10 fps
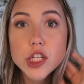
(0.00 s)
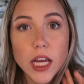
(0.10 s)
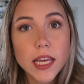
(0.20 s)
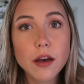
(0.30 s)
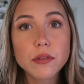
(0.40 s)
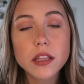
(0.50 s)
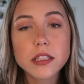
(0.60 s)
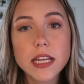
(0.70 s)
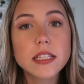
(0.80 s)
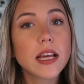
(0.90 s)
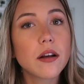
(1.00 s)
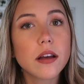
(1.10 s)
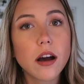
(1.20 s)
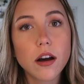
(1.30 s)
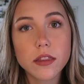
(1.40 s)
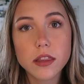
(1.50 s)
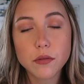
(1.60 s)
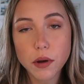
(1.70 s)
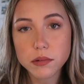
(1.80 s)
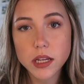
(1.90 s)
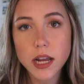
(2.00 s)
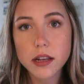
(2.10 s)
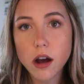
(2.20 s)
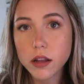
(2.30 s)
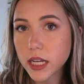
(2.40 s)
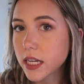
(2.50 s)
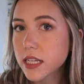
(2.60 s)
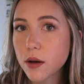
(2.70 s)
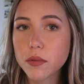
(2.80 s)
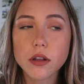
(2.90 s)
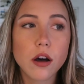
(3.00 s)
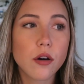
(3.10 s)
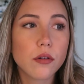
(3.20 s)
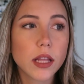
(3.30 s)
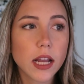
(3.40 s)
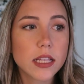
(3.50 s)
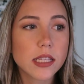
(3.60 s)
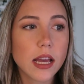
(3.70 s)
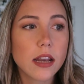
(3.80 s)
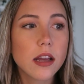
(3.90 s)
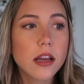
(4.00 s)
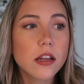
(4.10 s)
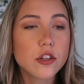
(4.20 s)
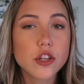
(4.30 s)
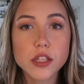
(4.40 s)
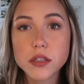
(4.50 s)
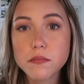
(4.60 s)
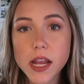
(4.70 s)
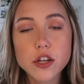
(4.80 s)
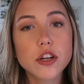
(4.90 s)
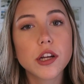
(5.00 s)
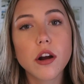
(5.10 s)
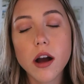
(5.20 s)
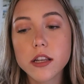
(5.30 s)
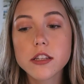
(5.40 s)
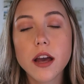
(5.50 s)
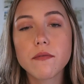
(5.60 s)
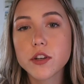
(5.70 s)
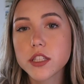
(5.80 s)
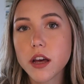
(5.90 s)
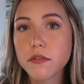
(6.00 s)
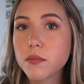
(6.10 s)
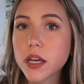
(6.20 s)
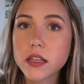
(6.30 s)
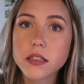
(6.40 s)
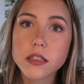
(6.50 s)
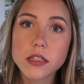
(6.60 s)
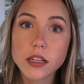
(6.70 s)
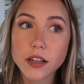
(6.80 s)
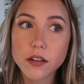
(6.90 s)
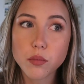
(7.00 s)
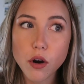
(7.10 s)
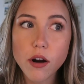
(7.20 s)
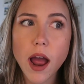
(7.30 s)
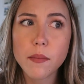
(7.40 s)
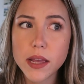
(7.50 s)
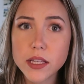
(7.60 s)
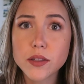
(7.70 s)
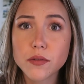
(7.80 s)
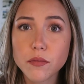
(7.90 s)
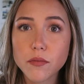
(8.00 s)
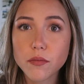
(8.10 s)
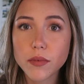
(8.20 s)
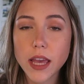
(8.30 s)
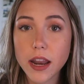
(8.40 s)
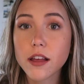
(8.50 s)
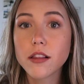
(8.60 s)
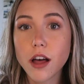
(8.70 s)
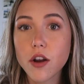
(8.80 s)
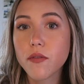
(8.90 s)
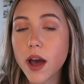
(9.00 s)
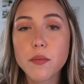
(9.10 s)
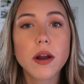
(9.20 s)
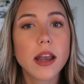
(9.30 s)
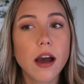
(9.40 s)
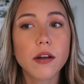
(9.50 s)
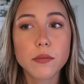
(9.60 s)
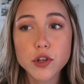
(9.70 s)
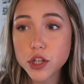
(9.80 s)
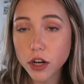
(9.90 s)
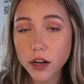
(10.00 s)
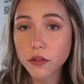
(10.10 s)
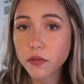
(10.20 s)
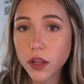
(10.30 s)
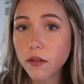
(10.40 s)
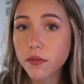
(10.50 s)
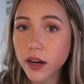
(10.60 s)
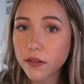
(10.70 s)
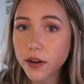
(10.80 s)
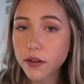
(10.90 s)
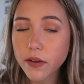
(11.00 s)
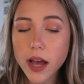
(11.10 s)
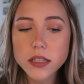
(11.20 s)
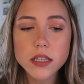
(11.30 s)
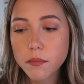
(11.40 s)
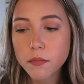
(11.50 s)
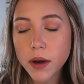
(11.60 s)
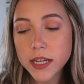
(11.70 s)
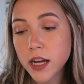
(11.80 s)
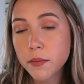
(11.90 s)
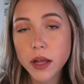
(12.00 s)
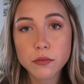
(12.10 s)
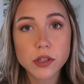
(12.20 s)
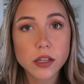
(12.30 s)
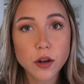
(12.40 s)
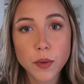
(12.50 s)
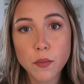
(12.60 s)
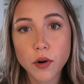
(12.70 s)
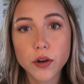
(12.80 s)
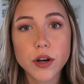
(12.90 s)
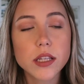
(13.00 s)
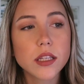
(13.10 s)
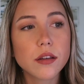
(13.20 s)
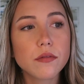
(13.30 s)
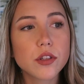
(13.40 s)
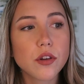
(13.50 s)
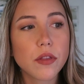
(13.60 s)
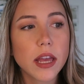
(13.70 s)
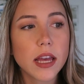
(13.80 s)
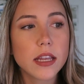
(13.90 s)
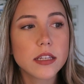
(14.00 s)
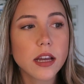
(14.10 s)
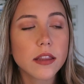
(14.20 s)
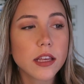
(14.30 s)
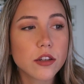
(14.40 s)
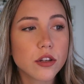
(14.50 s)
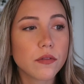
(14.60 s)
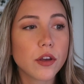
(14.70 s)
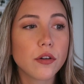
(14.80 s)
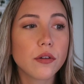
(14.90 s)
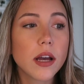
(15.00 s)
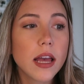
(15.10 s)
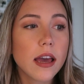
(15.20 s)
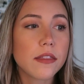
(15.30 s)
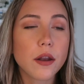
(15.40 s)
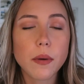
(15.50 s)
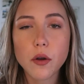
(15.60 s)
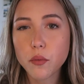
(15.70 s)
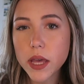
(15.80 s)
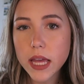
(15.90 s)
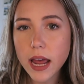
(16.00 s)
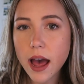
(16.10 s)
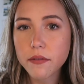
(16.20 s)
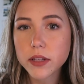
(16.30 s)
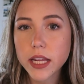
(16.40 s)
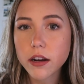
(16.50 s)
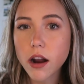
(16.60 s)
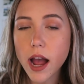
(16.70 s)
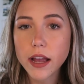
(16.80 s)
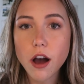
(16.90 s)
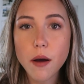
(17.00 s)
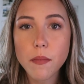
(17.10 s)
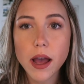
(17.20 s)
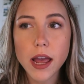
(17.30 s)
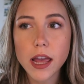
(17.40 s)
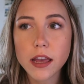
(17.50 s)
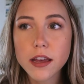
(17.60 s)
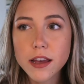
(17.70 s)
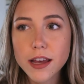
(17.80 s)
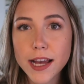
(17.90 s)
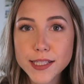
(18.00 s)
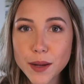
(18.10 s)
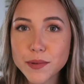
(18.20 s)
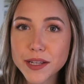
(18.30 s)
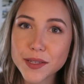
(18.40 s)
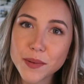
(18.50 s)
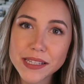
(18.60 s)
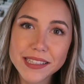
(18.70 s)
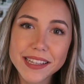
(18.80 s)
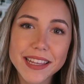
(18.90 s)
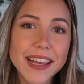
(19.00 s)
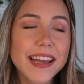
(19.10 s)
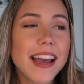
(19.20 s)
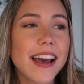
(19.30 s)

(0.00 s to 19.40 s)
Check out the dates on the website. I'll link it down below. Like I said, just make sure you're on time for stuff, because the program is getting a lot of hype right now, and I'm sure it'll fill up very, very fast. My timeline was a little bit more aggressive, so they had done the interview, and then about a week and a half later I got my acceptance, basically.